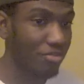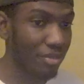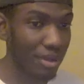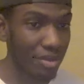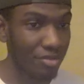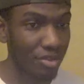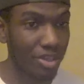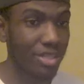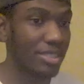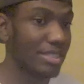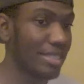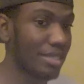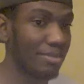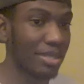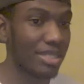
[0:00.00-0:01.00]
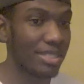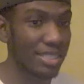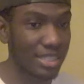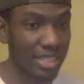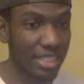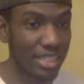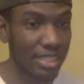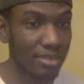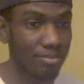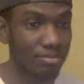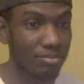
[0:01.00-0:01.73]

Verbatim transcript: favorite DBZ,